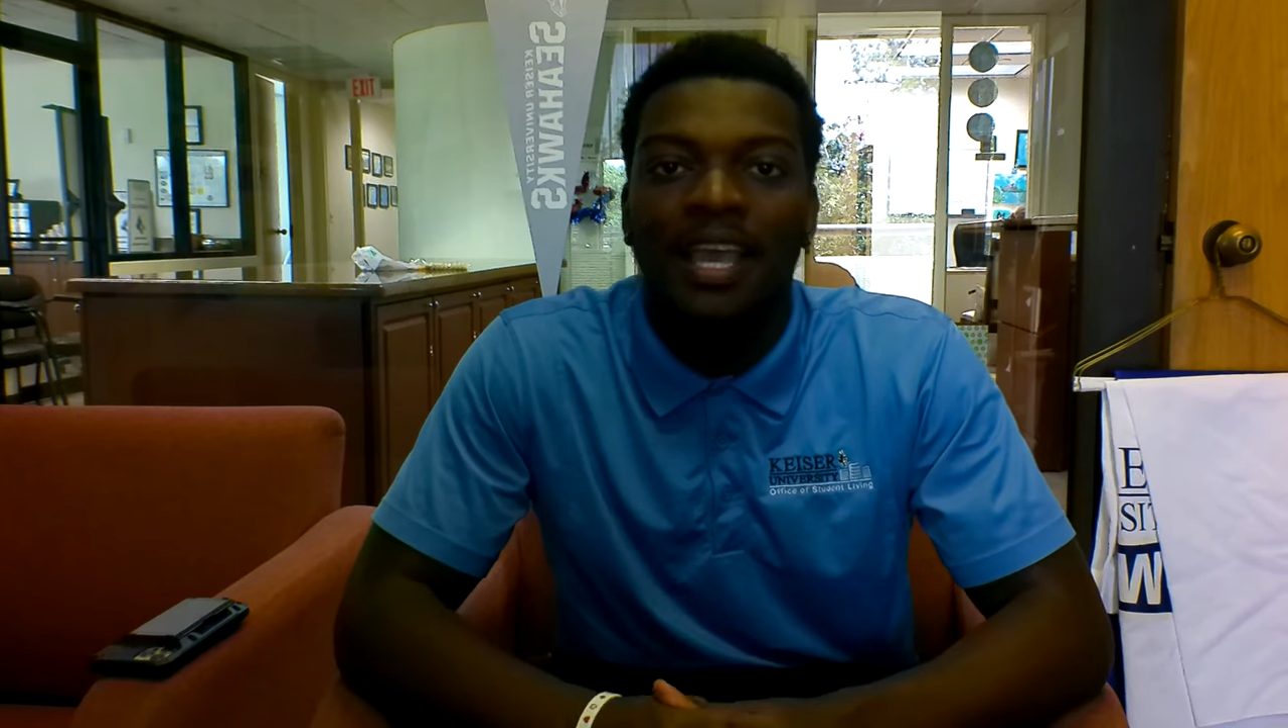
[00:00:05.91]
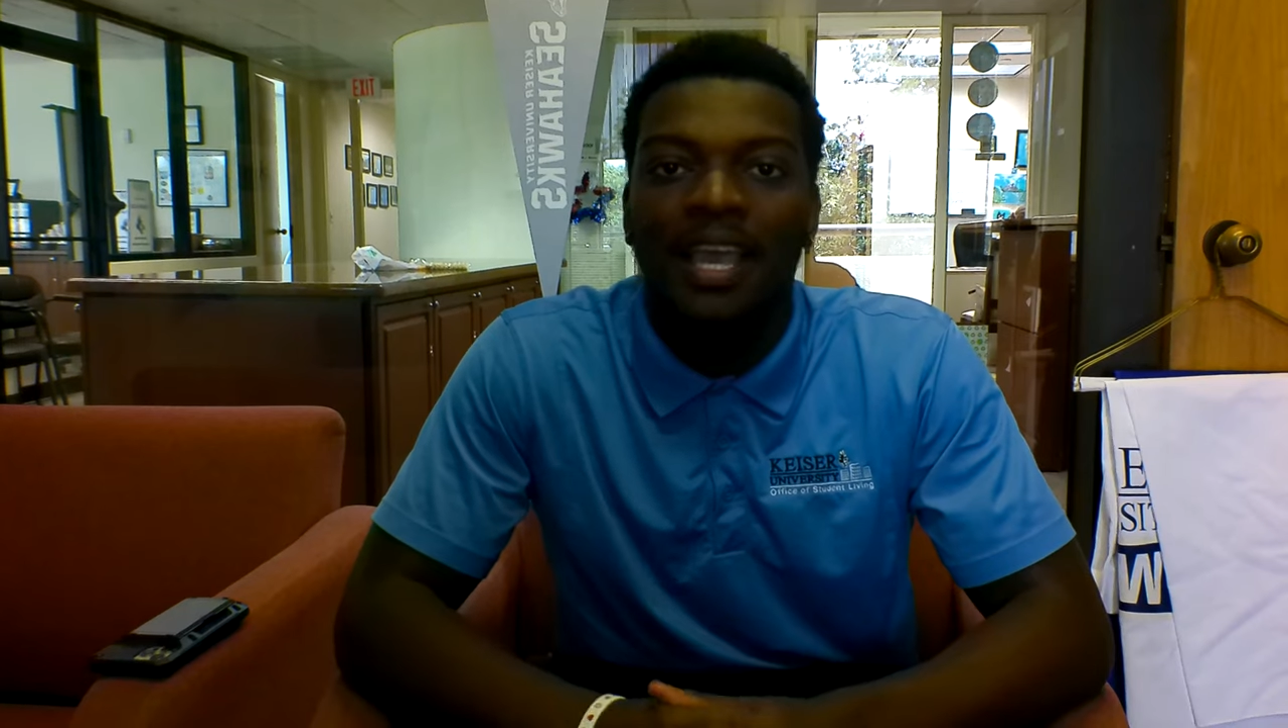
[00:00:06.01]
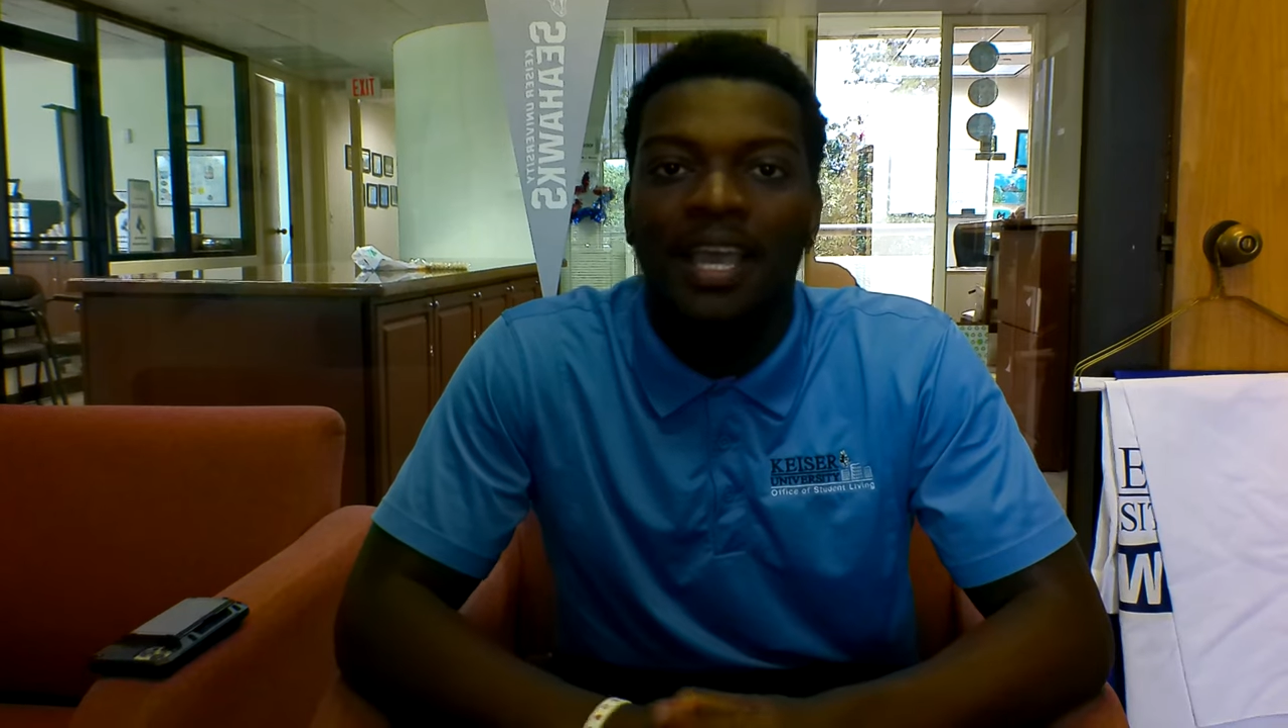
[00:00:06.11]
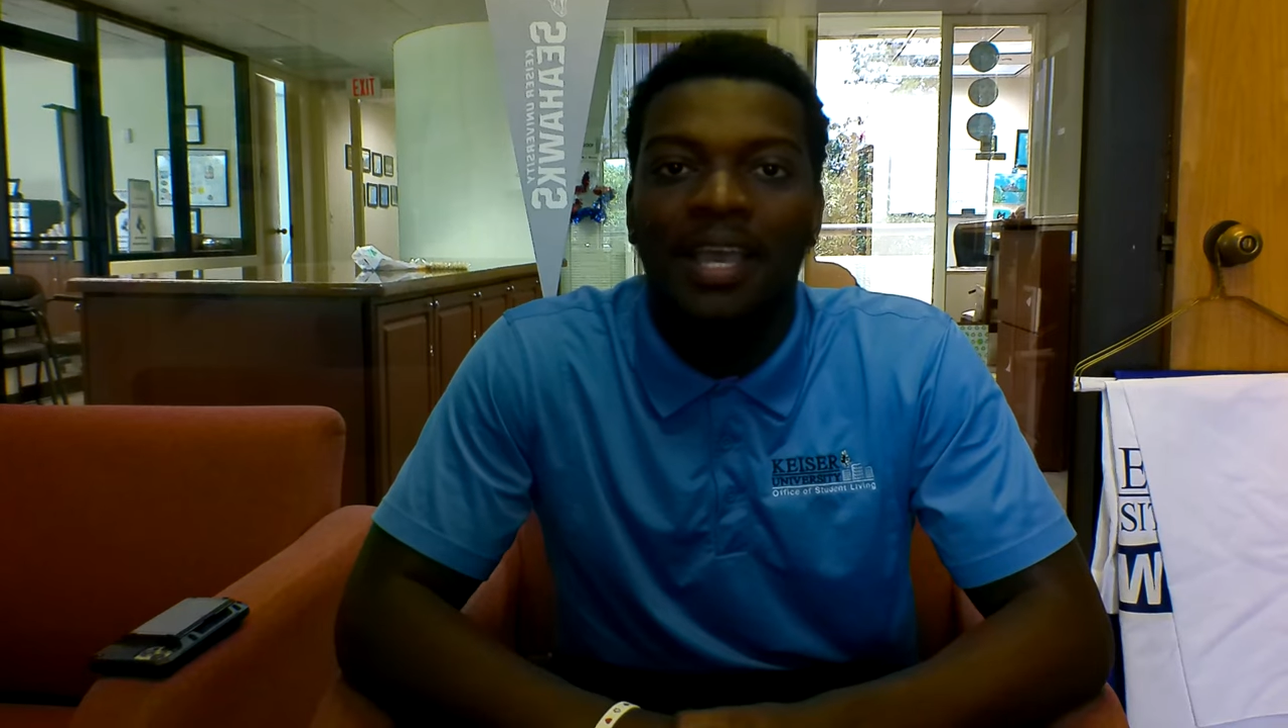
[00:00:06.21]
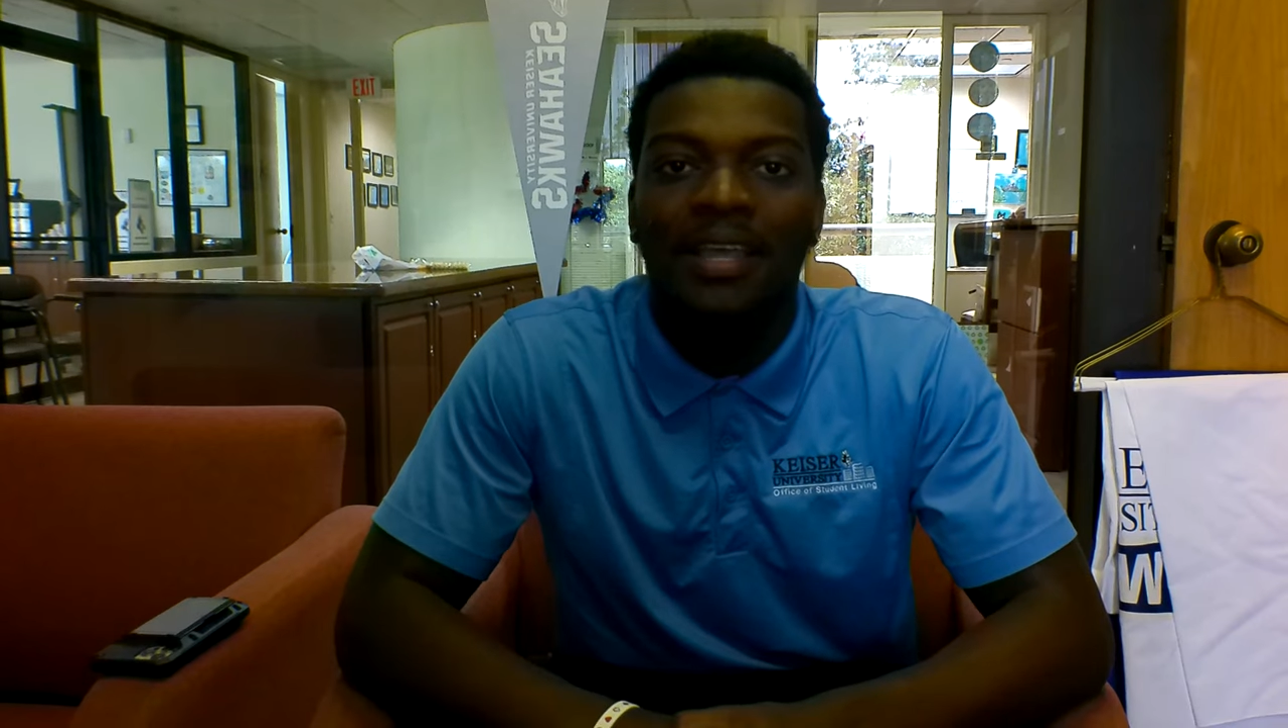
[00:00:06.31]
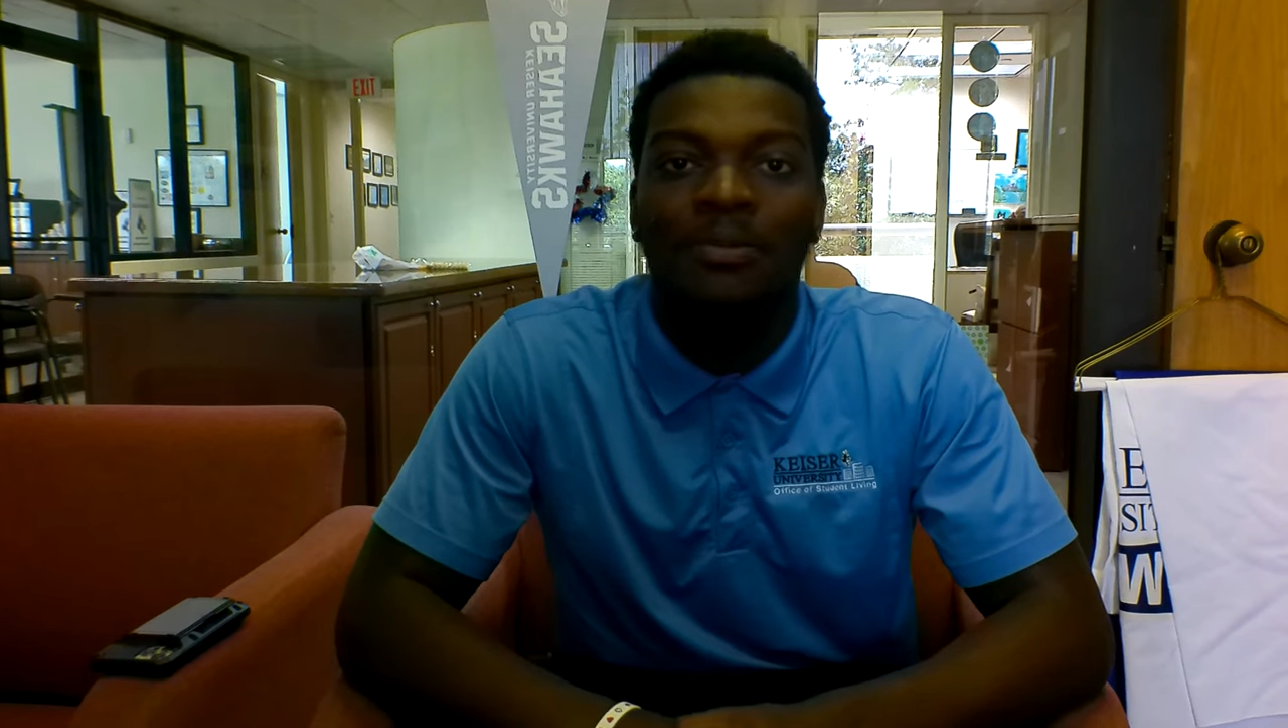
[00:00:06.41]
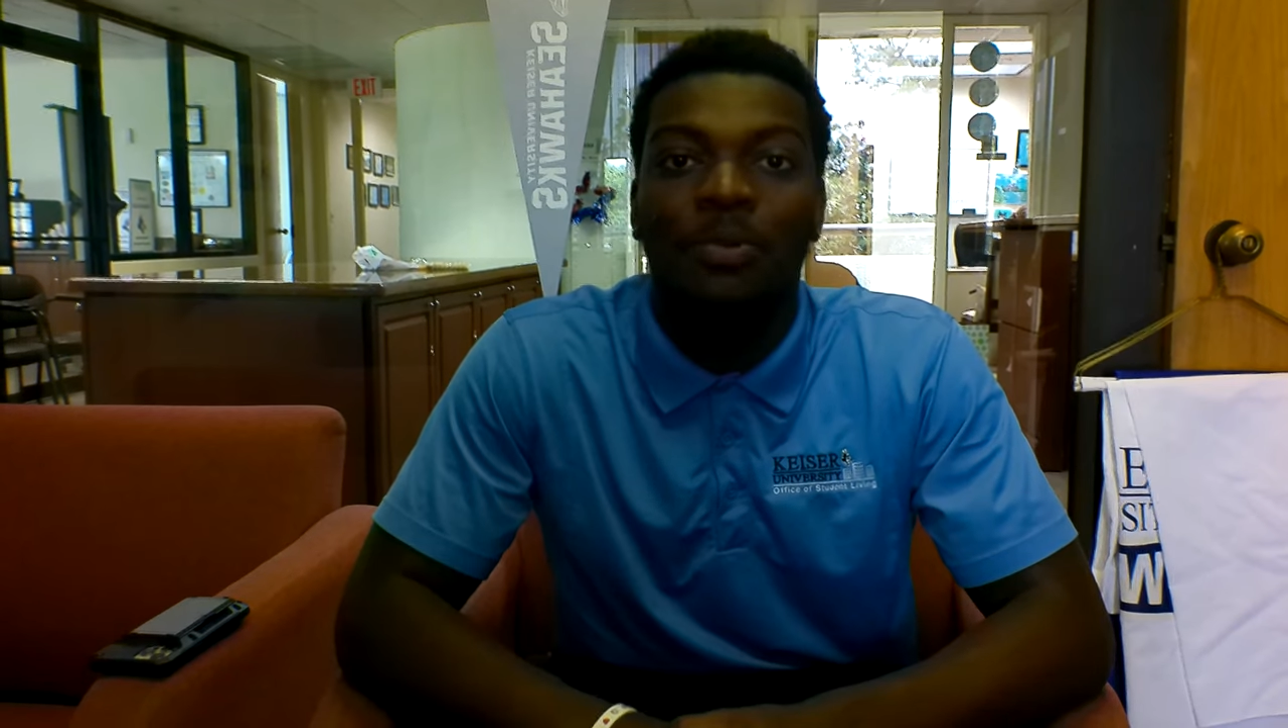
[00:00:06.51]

And